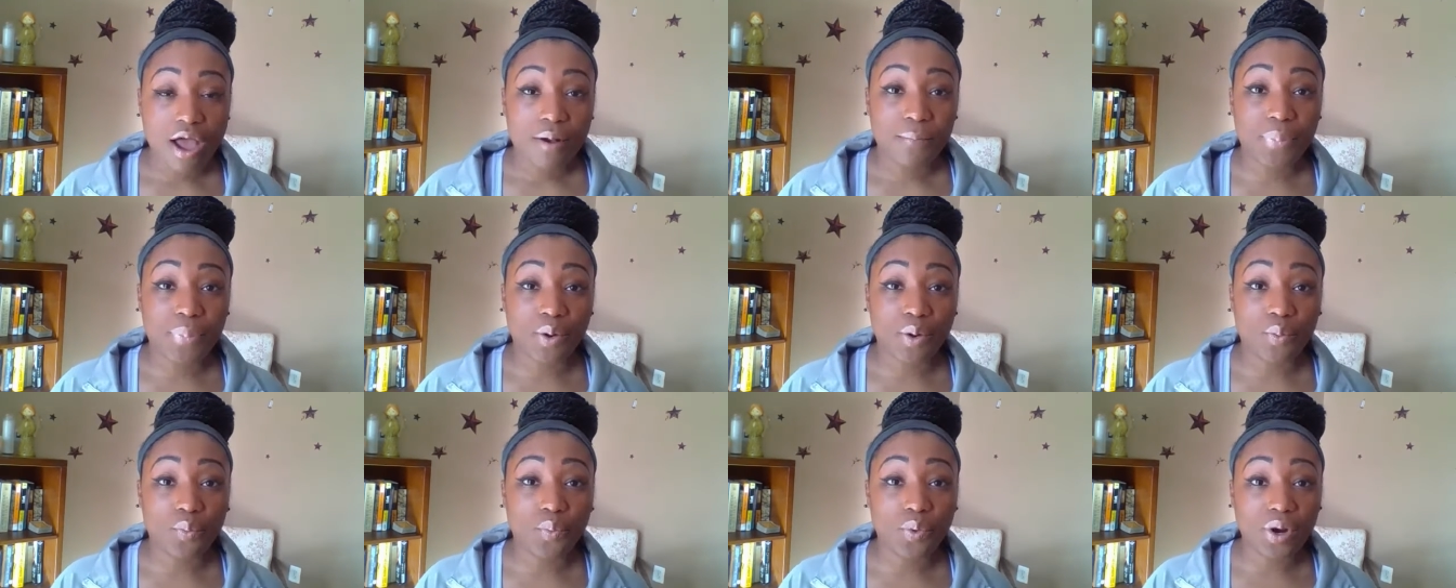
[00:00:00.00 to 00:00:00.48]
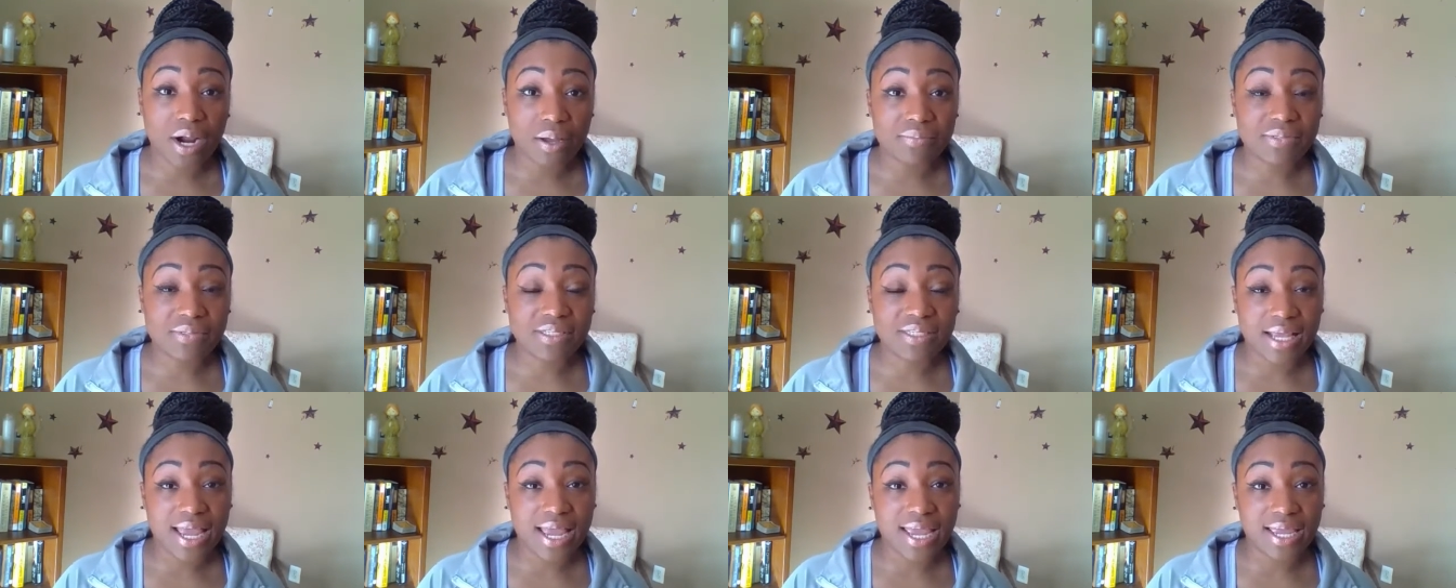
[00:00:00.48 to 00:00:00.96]
But what I'm
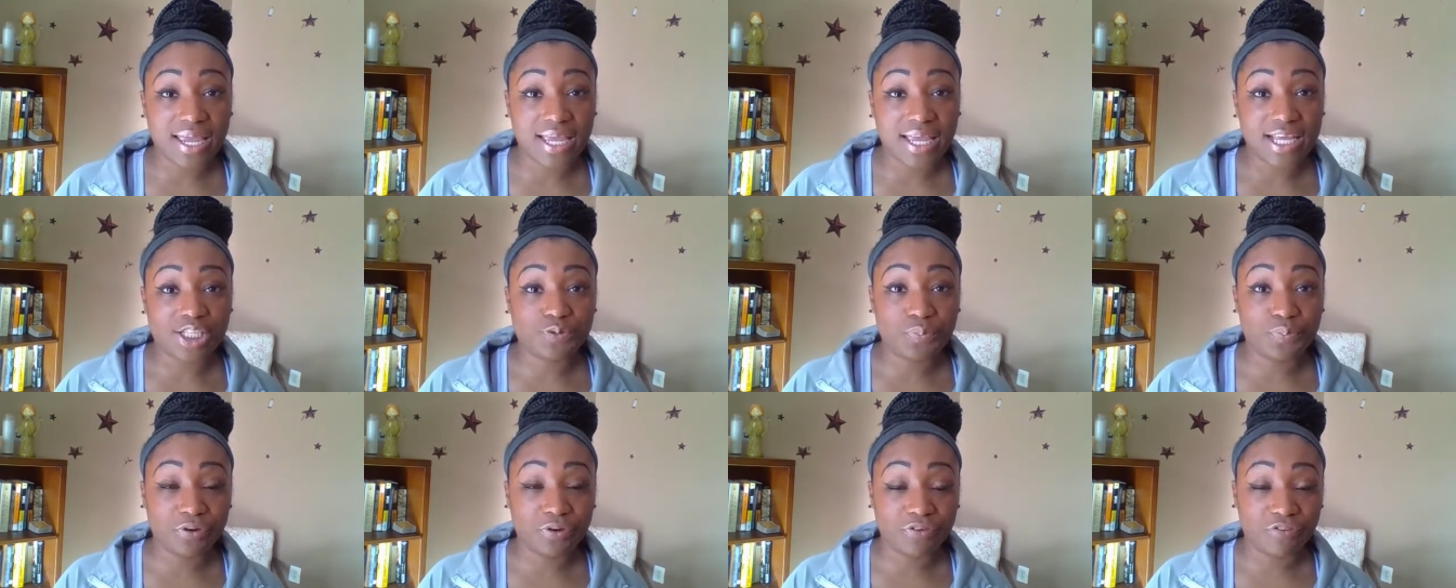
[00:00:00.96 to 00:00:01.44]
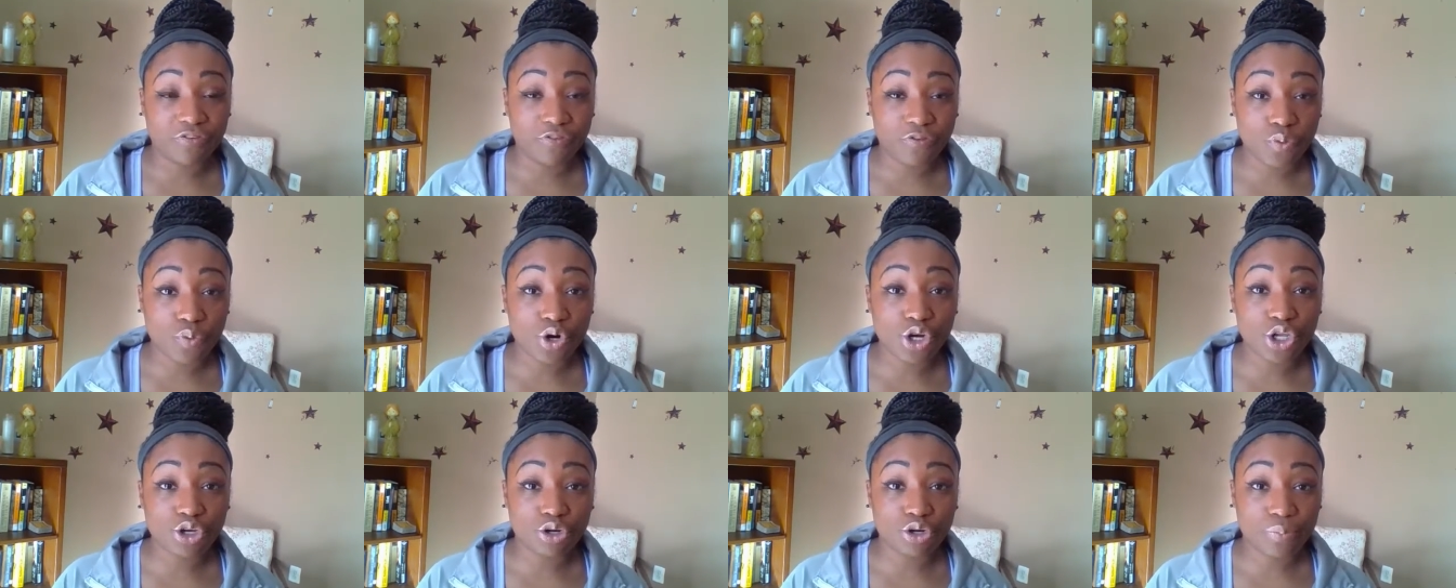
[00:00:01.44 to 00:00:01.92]
saying is,
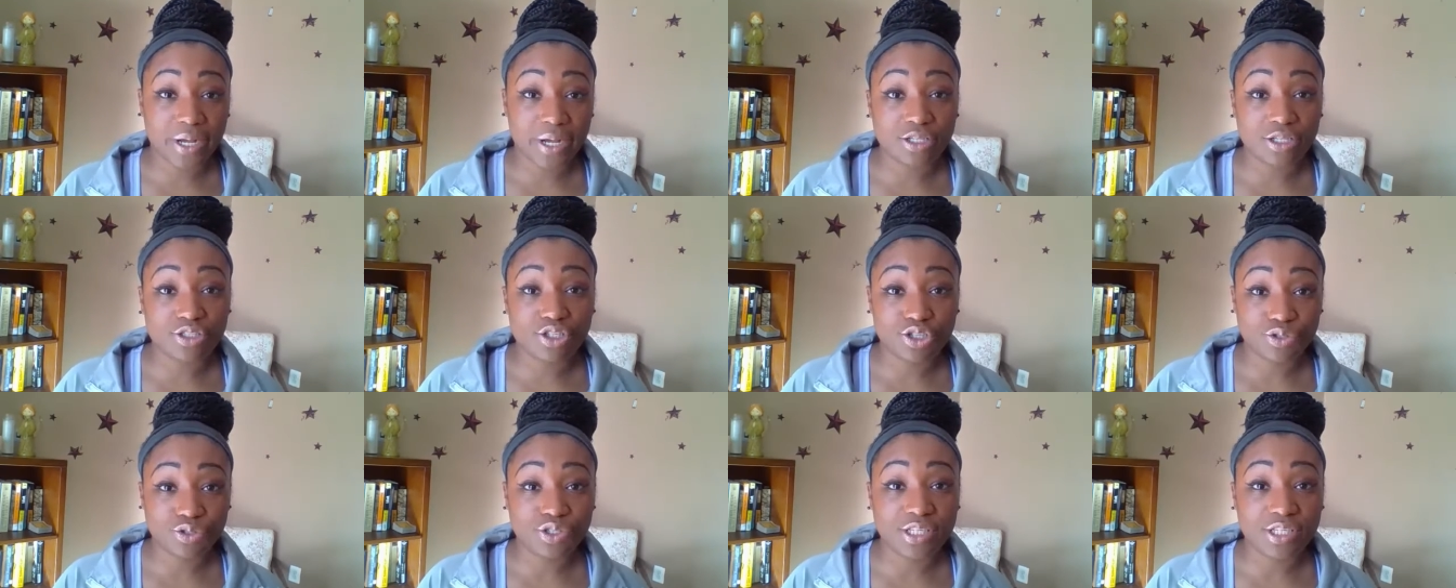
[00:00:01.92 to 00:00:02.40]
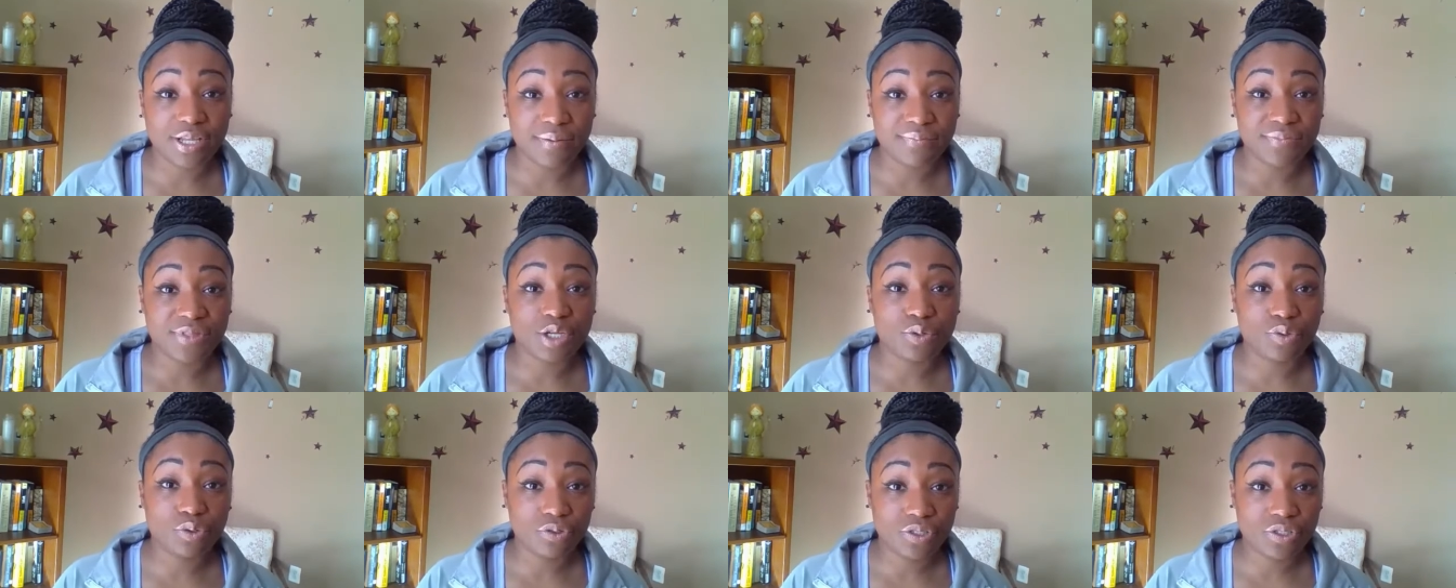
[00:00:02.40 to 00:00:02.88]
before you're about to do
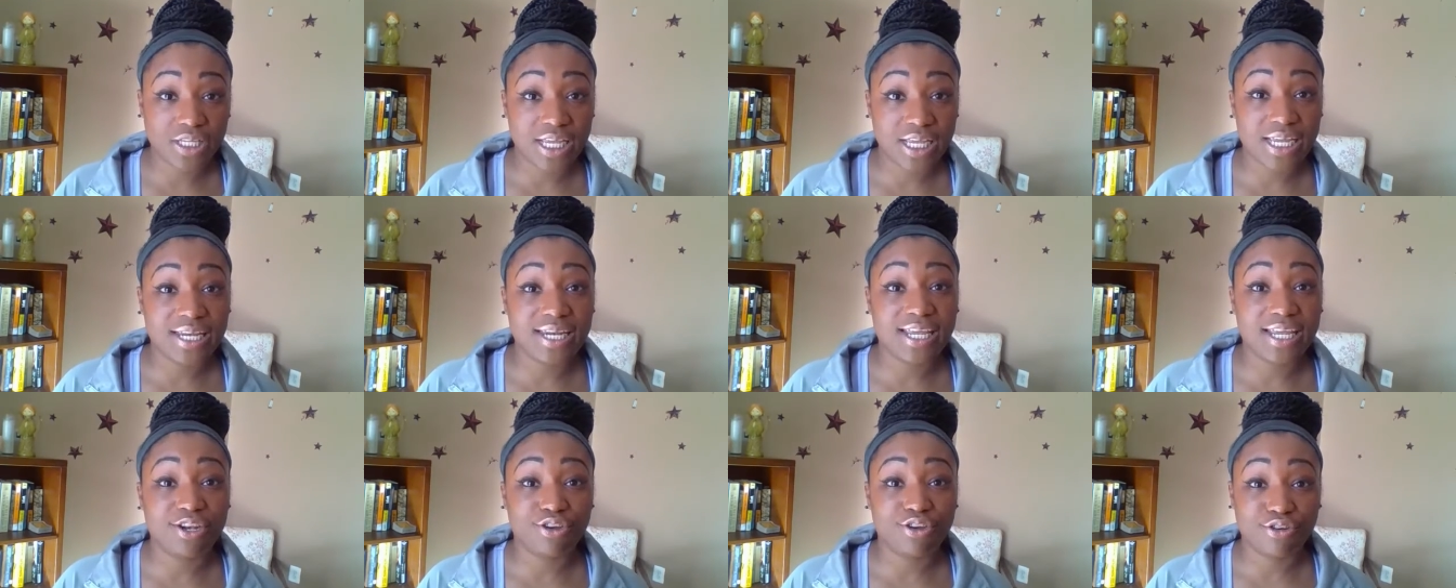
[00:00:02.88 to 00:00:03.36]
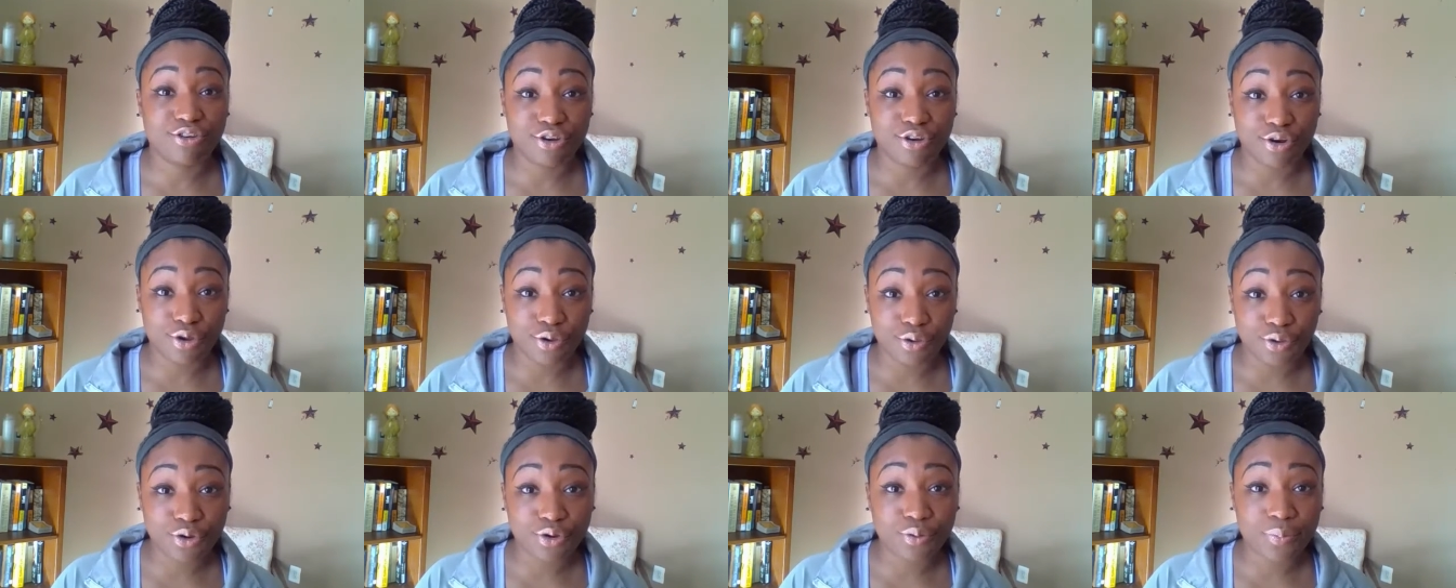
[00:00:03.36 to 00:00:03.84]
something routine and you
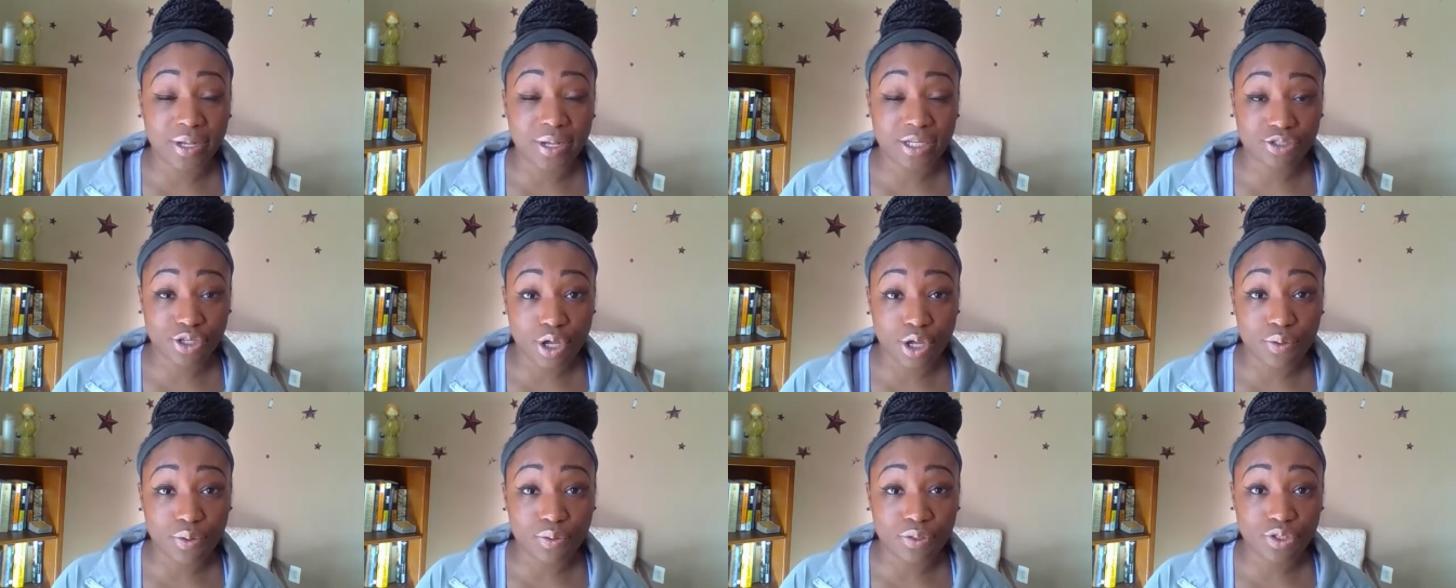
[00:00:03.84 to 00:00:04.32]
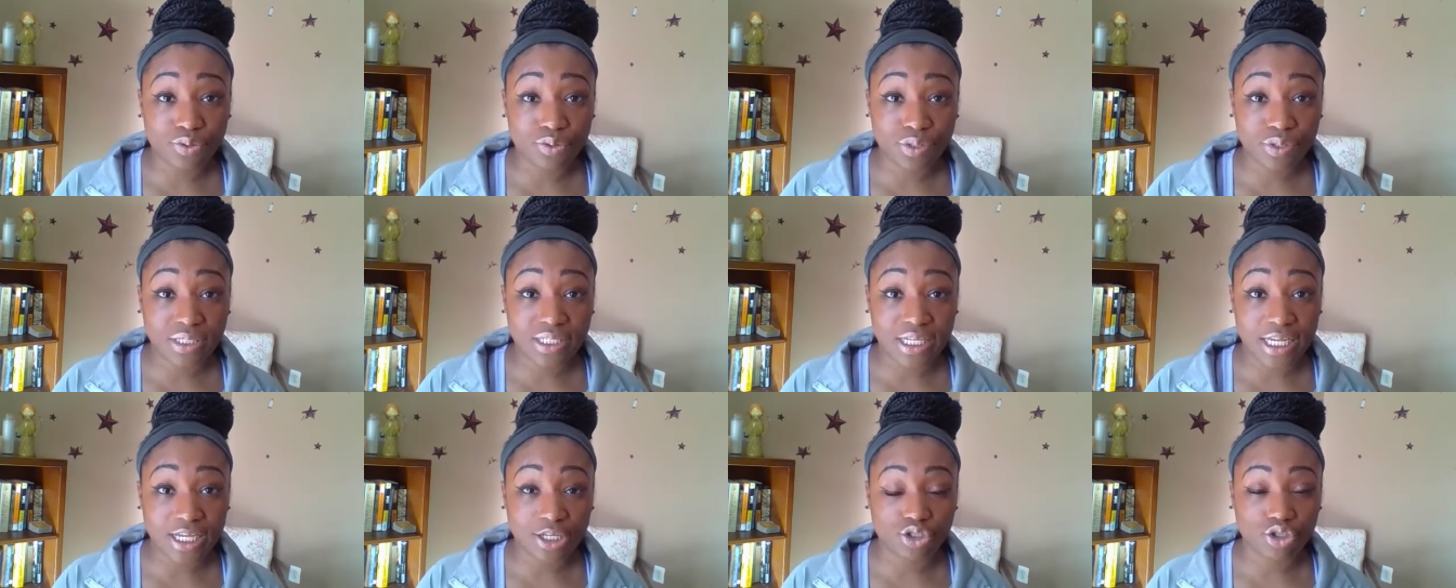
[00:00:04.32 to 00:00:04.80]
know you're about to go into a
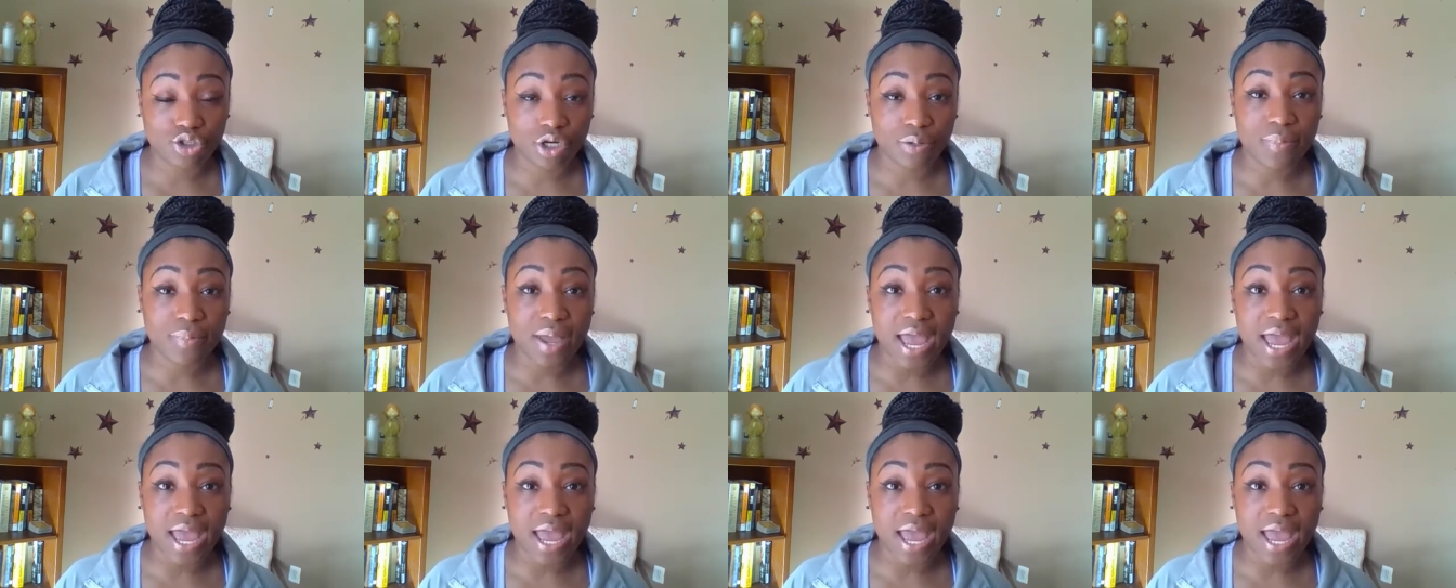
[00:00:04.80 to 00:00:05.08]
daydream,